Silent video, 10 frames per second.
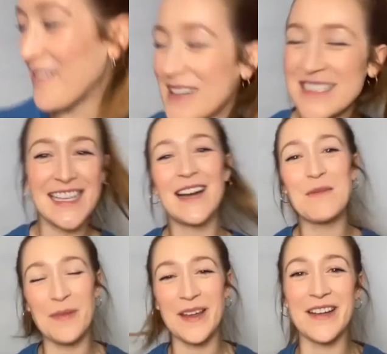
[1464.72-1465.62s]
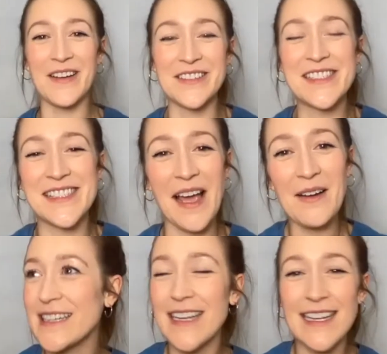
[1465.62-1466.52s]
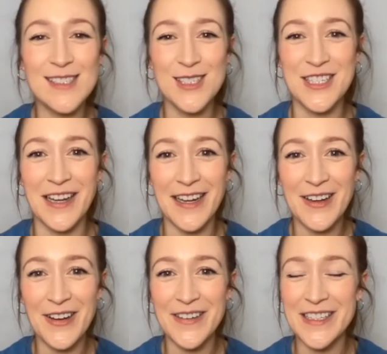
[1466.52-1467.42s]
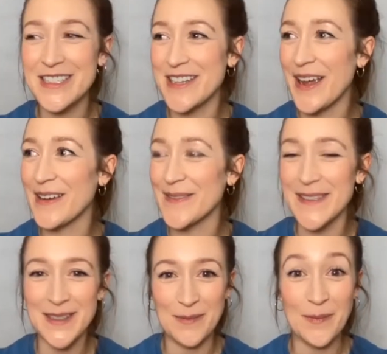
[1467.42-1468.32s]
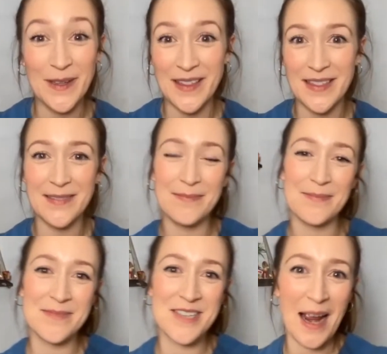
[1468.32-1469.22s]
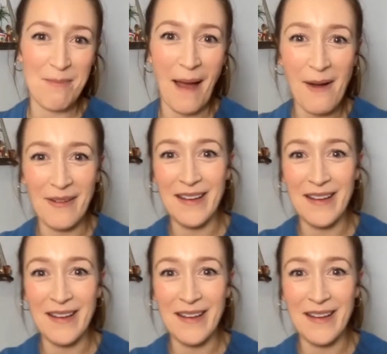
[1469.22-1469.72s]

was that, being on set in such an iconic show with Jack Bauer